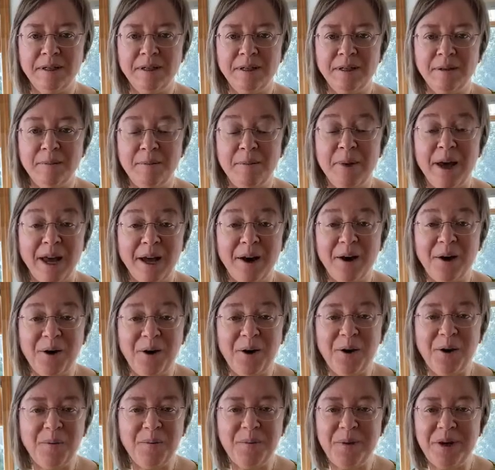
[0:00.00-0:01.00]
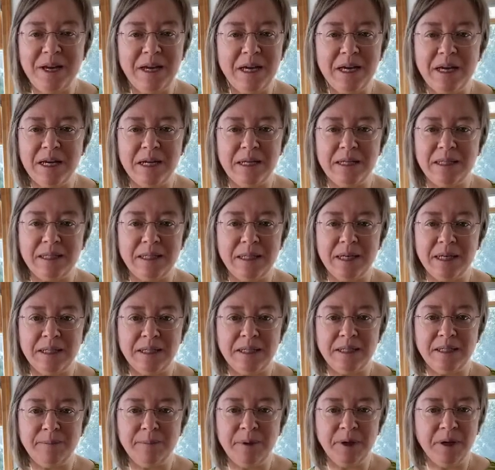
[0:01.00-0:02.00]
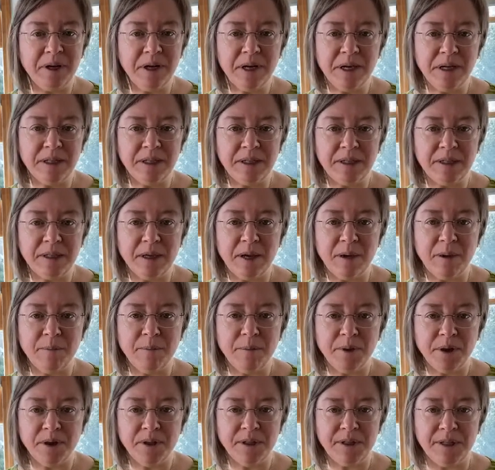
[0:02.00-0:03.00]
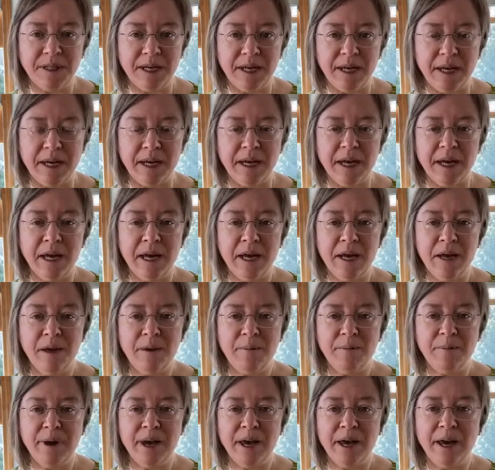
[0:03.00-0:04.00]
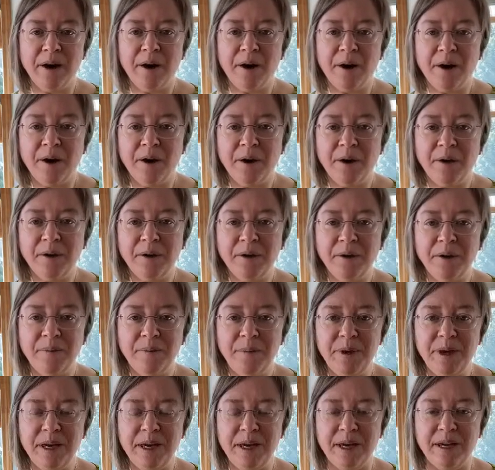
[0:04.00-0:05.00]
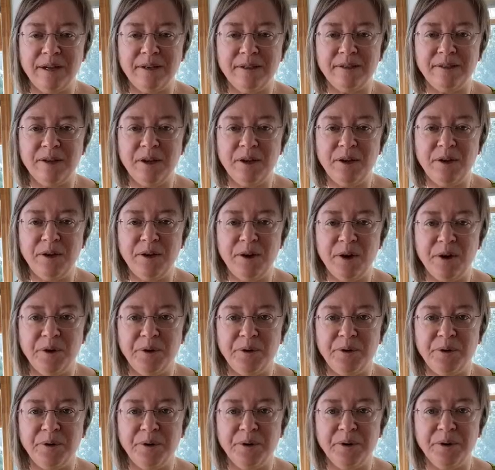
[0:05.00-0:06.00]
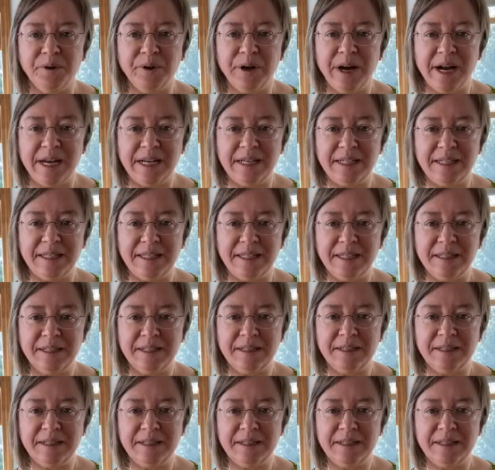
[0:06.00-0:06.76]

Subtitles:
May all beings experience mercy. May all beings know grace.